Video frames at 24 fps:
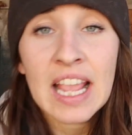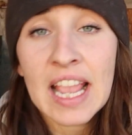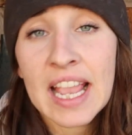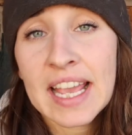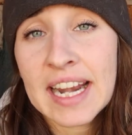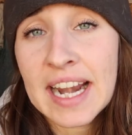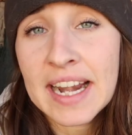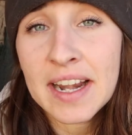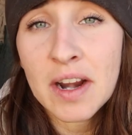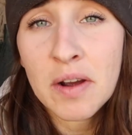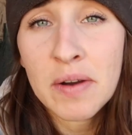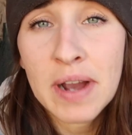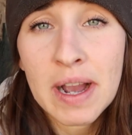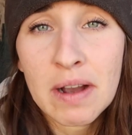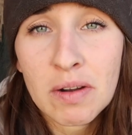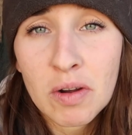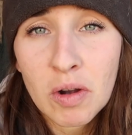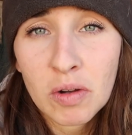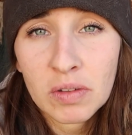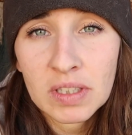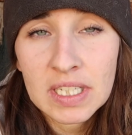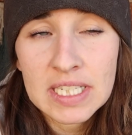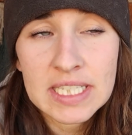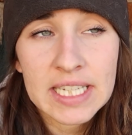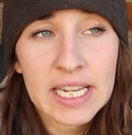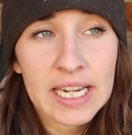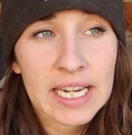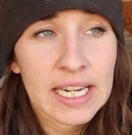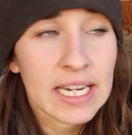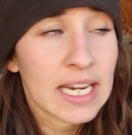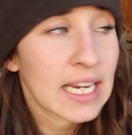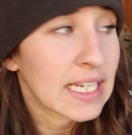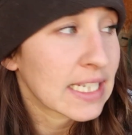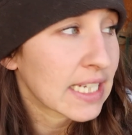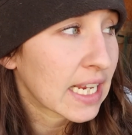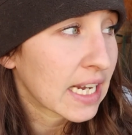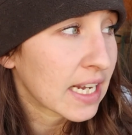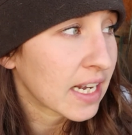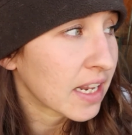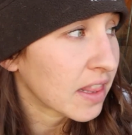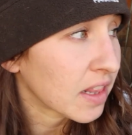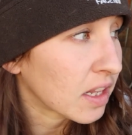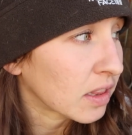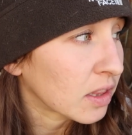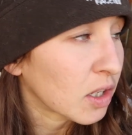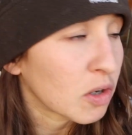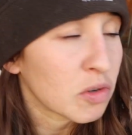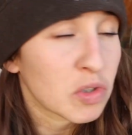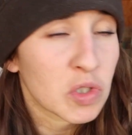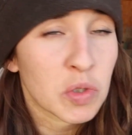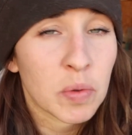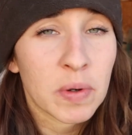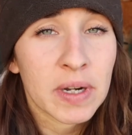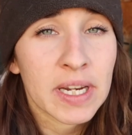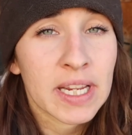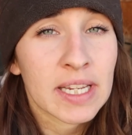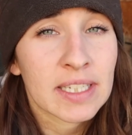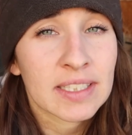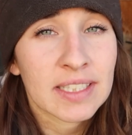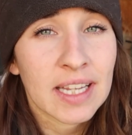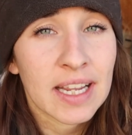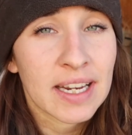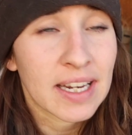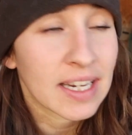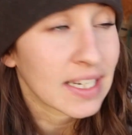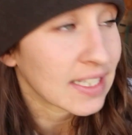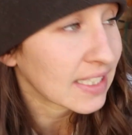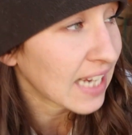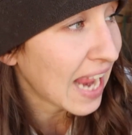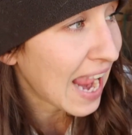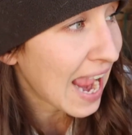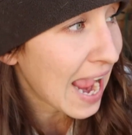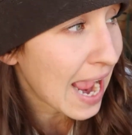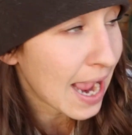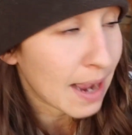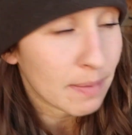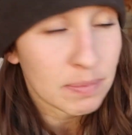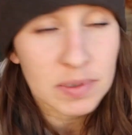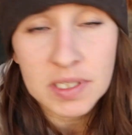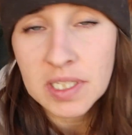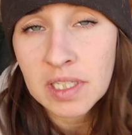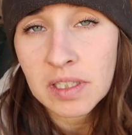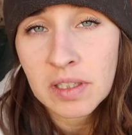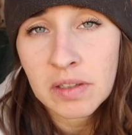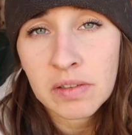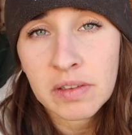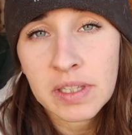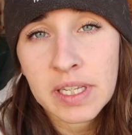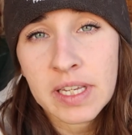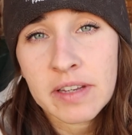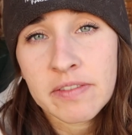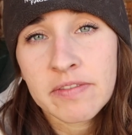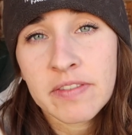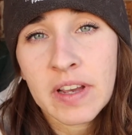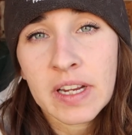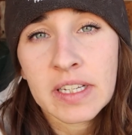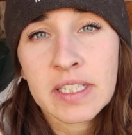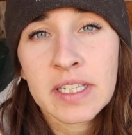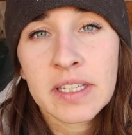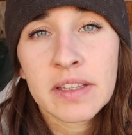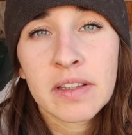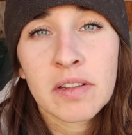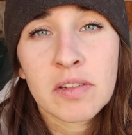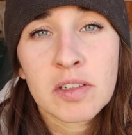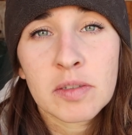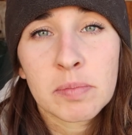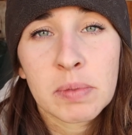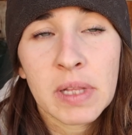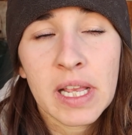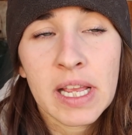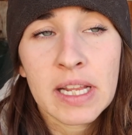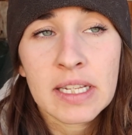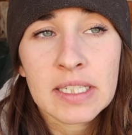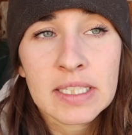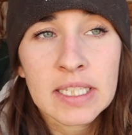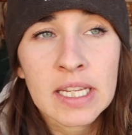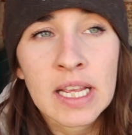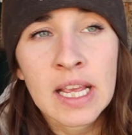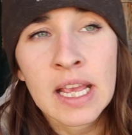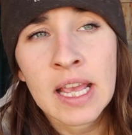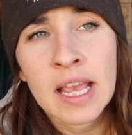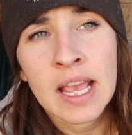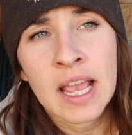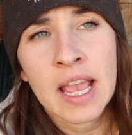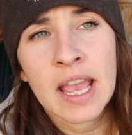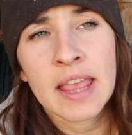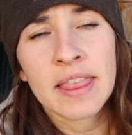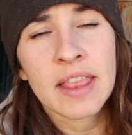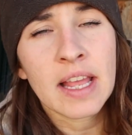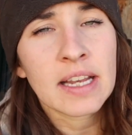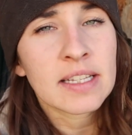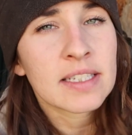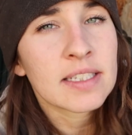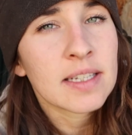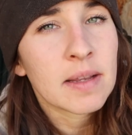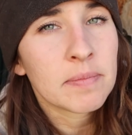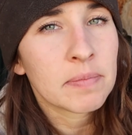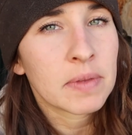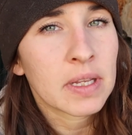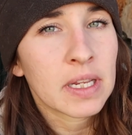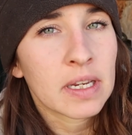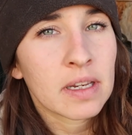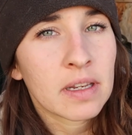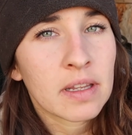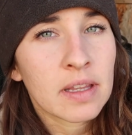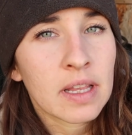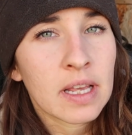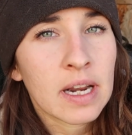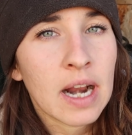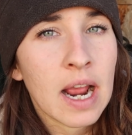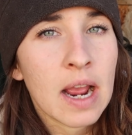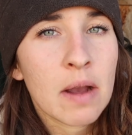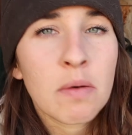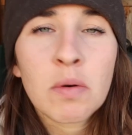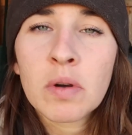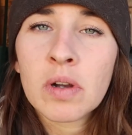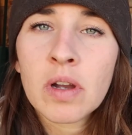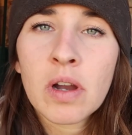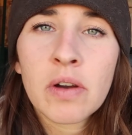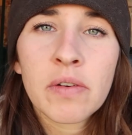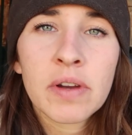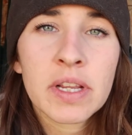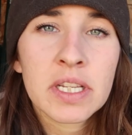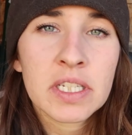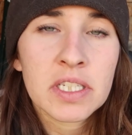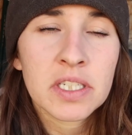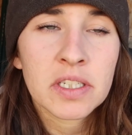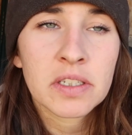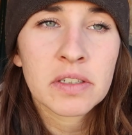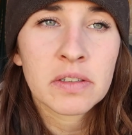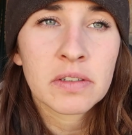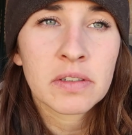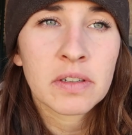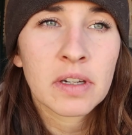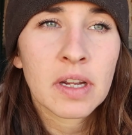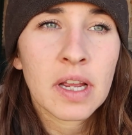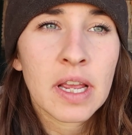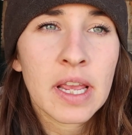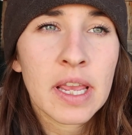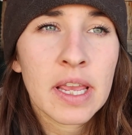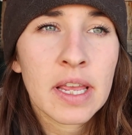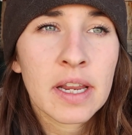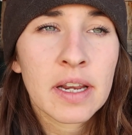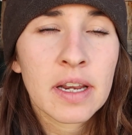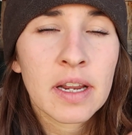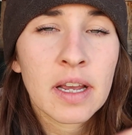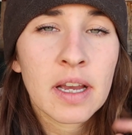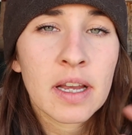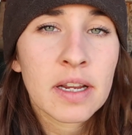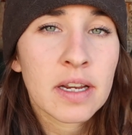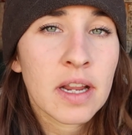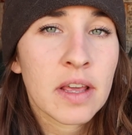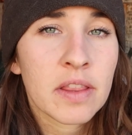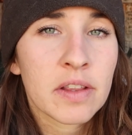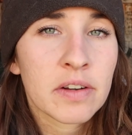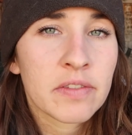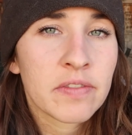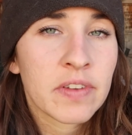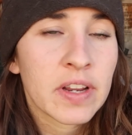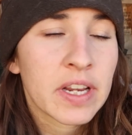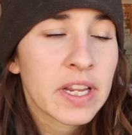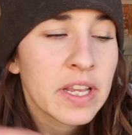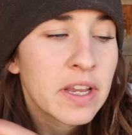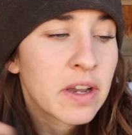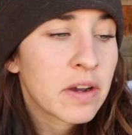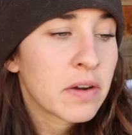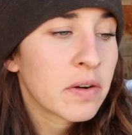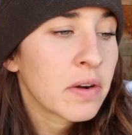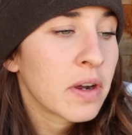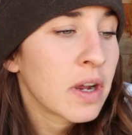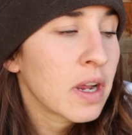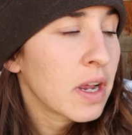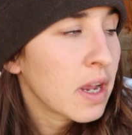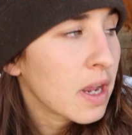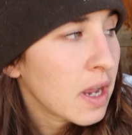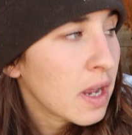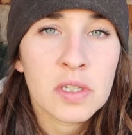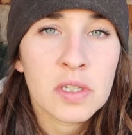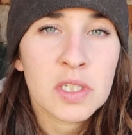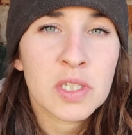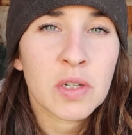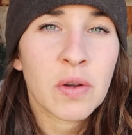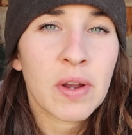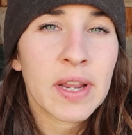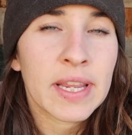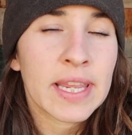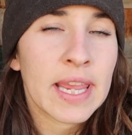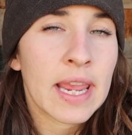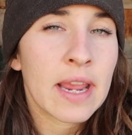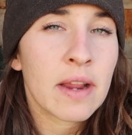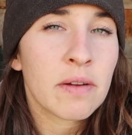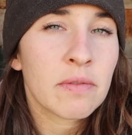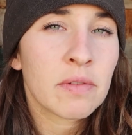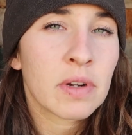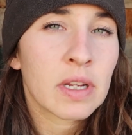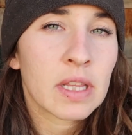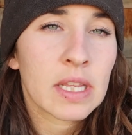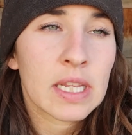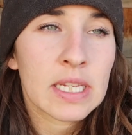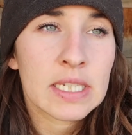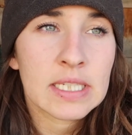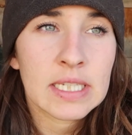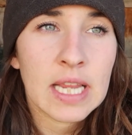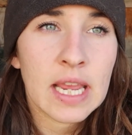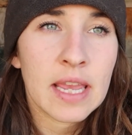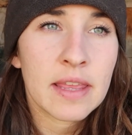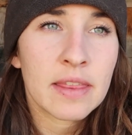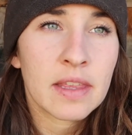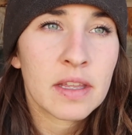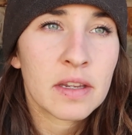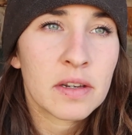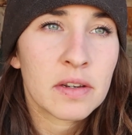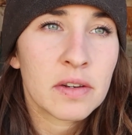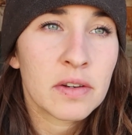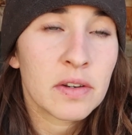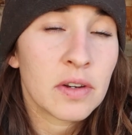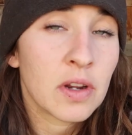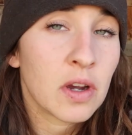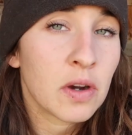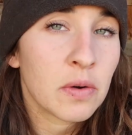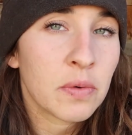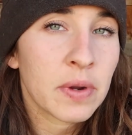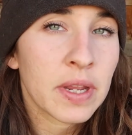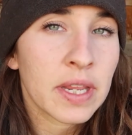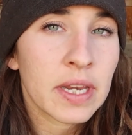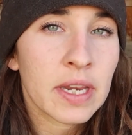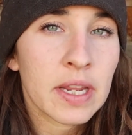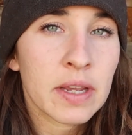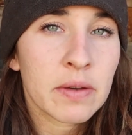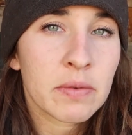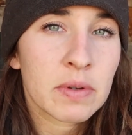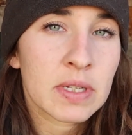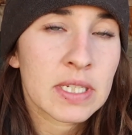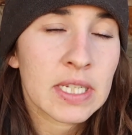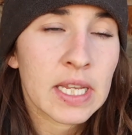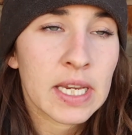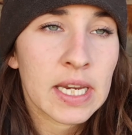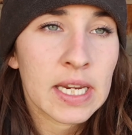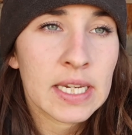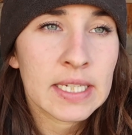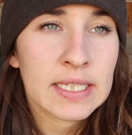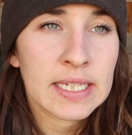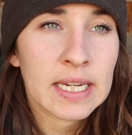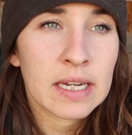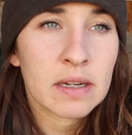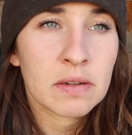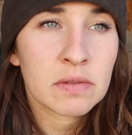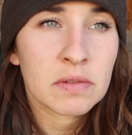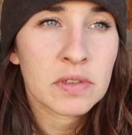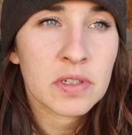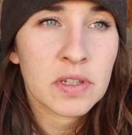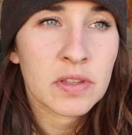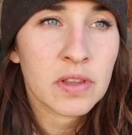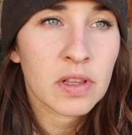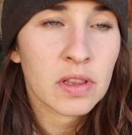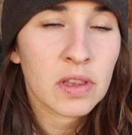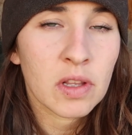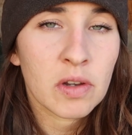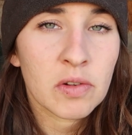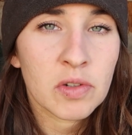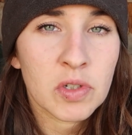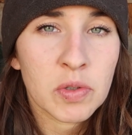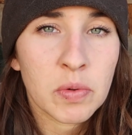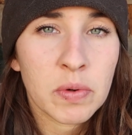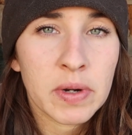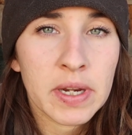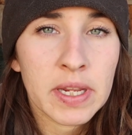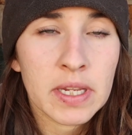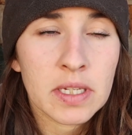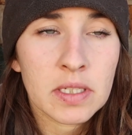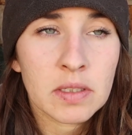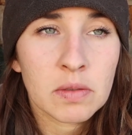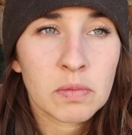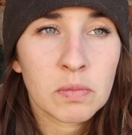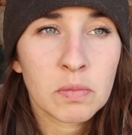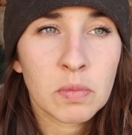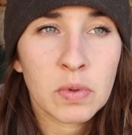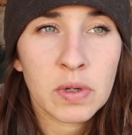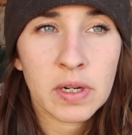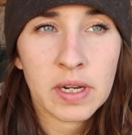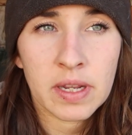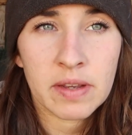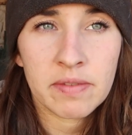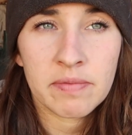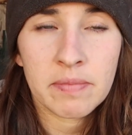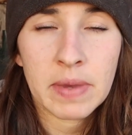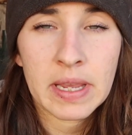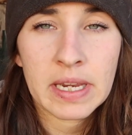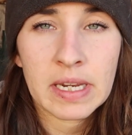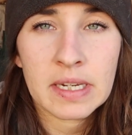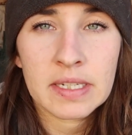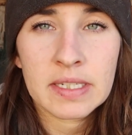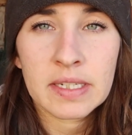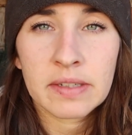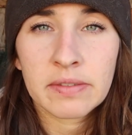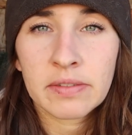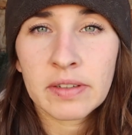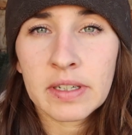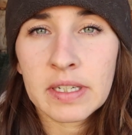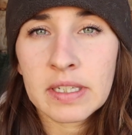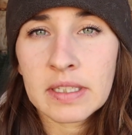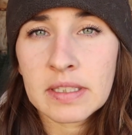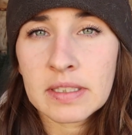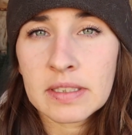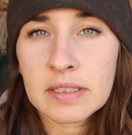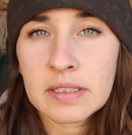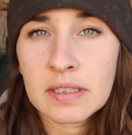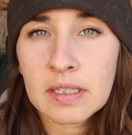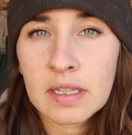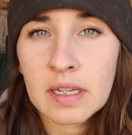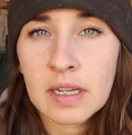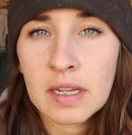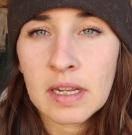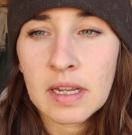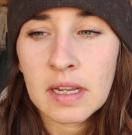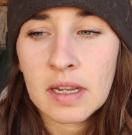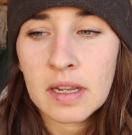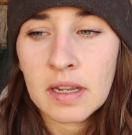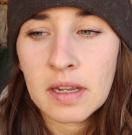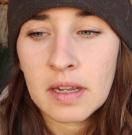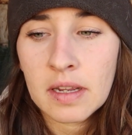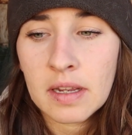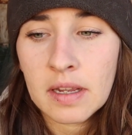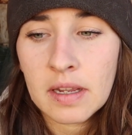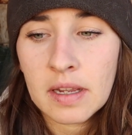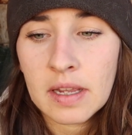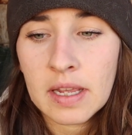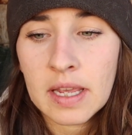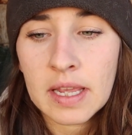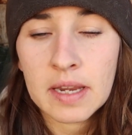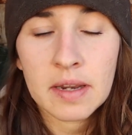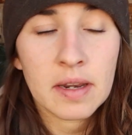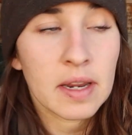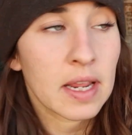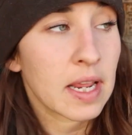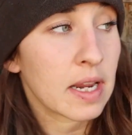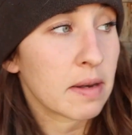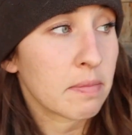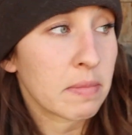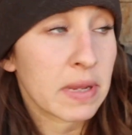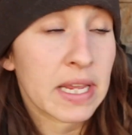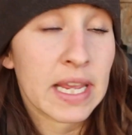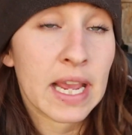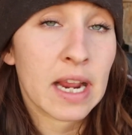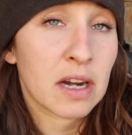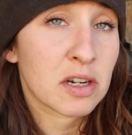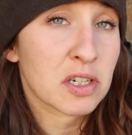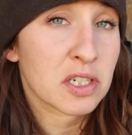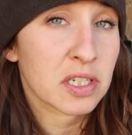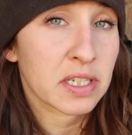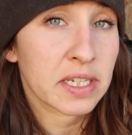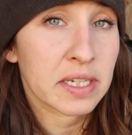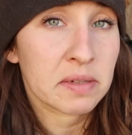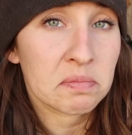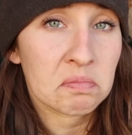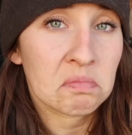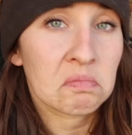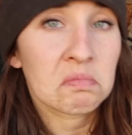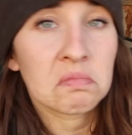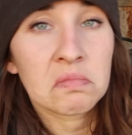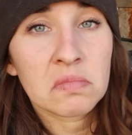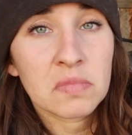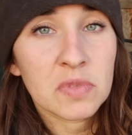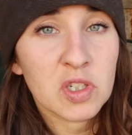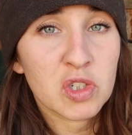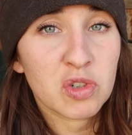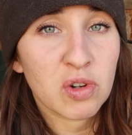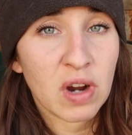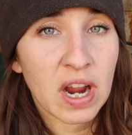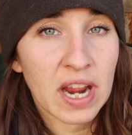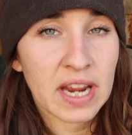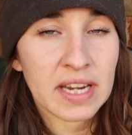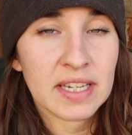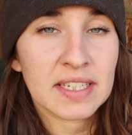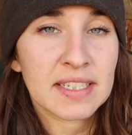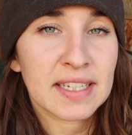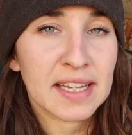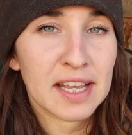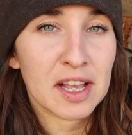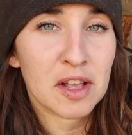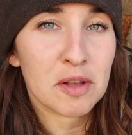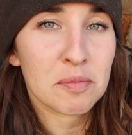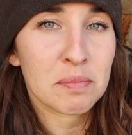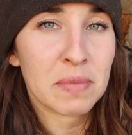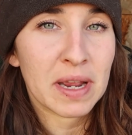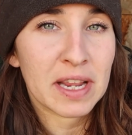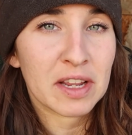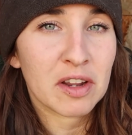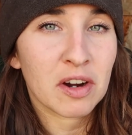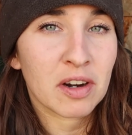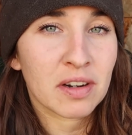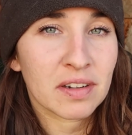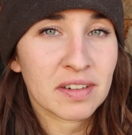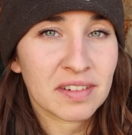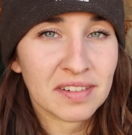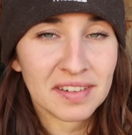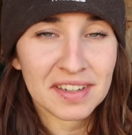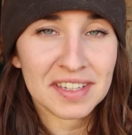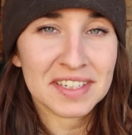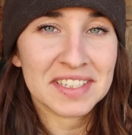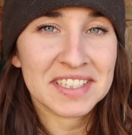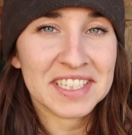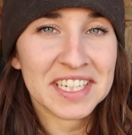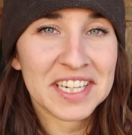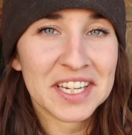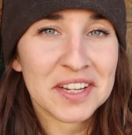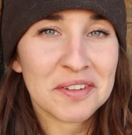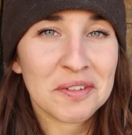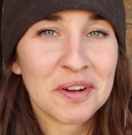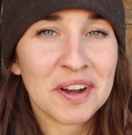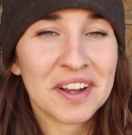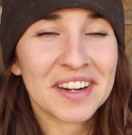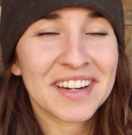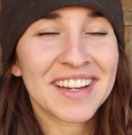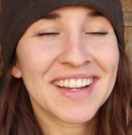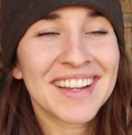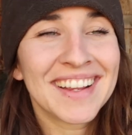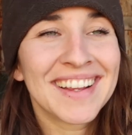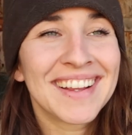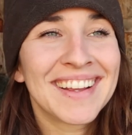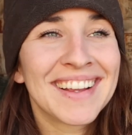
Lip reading: And I know how cold it's getting. It's getting in the low 20s and is absolutely affecting those plants. And that's something that I will go into in another video. So I can't really say that knowing it was getting down to the low 20s would have made a difference in me actually trying to help my garden continue on.